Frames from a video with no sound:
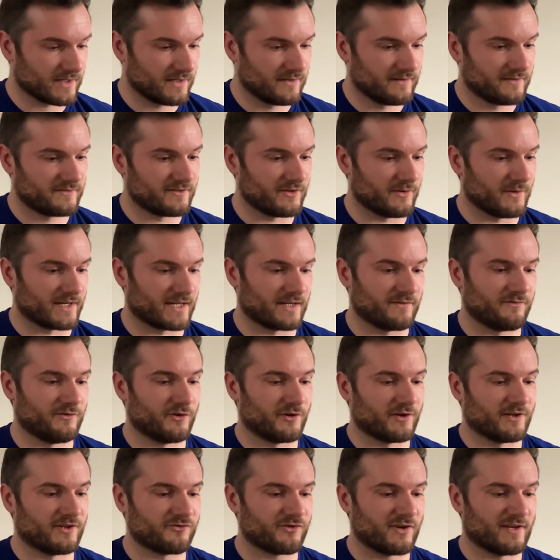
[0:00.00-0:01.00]
So like if you're
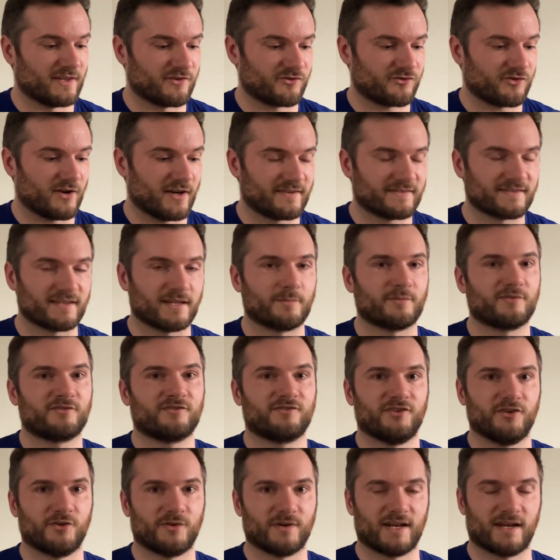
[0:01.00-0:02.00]
going to train the triceps,
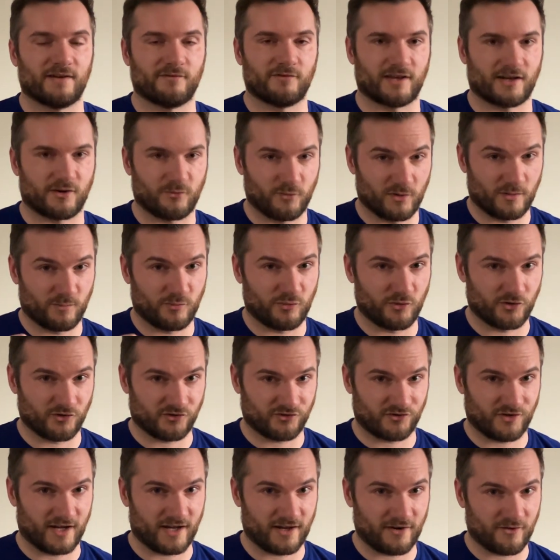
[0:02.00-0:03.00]
you can have like 1 push
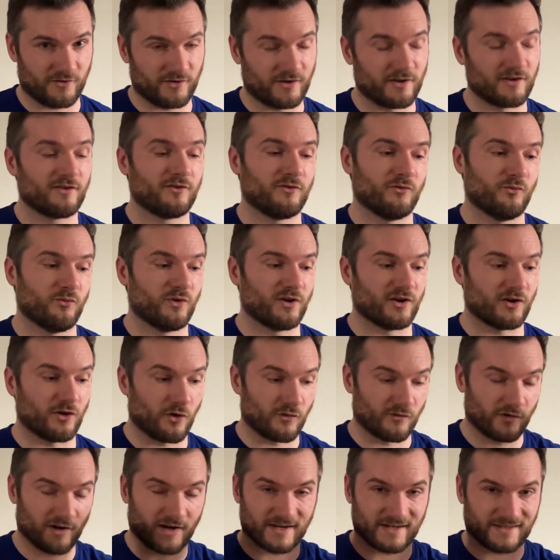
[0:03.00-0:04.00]
down, 1
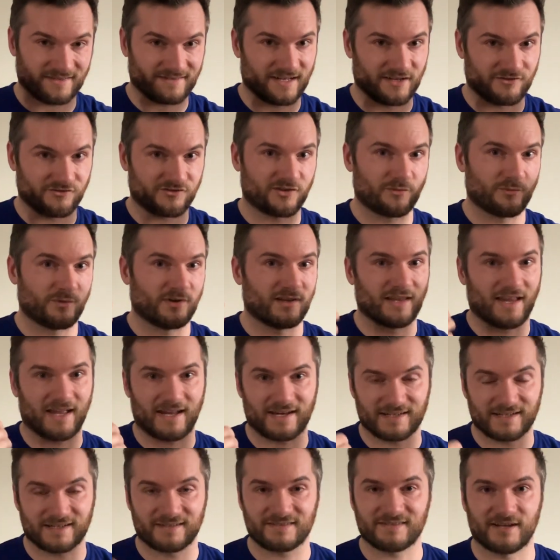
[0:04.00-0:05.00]
overhead extension, and 1 lying
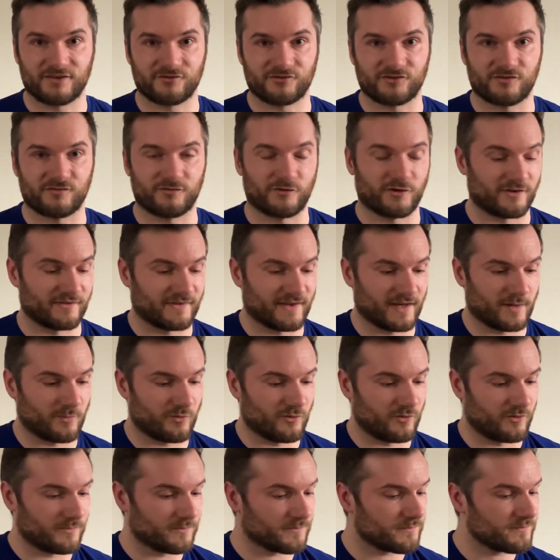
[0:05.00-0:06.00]
extension, for
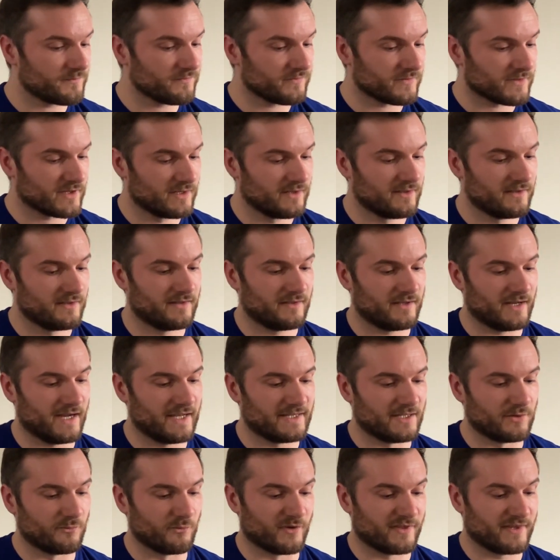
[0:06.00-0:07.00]
example. And
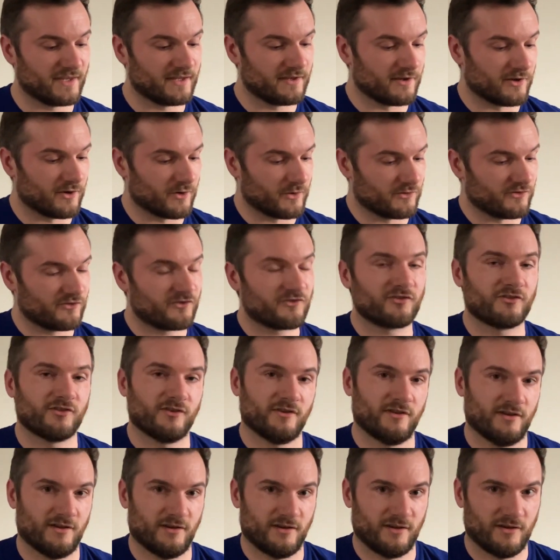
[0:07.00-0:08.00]
then within those,
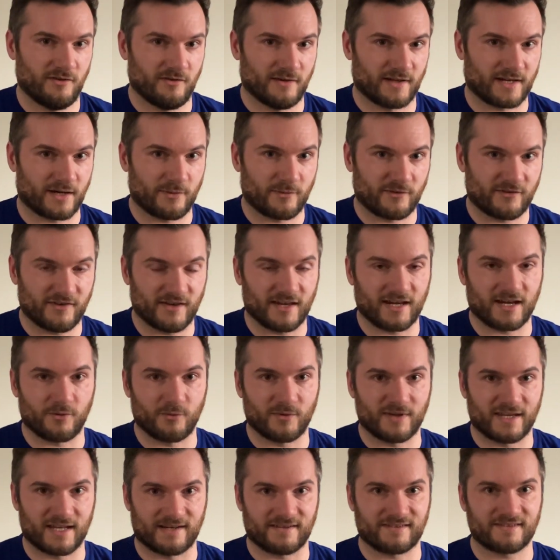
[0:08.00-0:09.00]
like I was saying, when
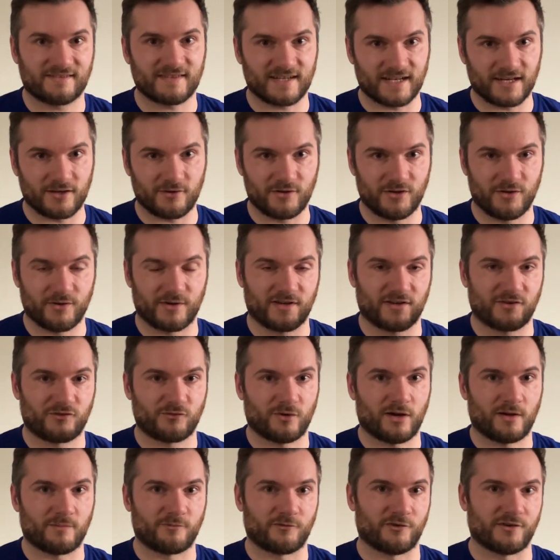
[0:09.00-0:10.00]
they get stale, you can
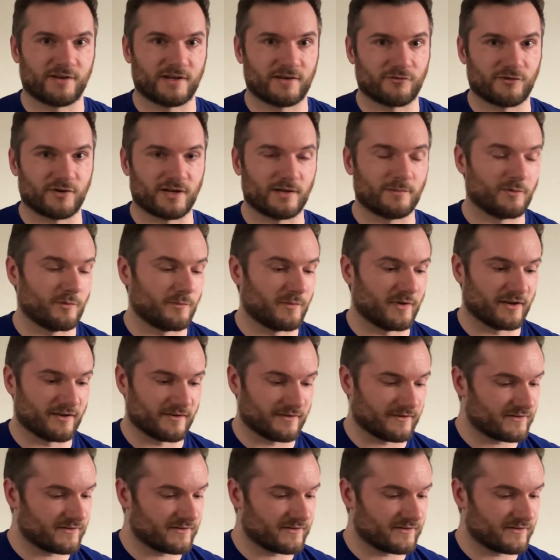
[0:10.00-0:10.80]
swap for a different implement.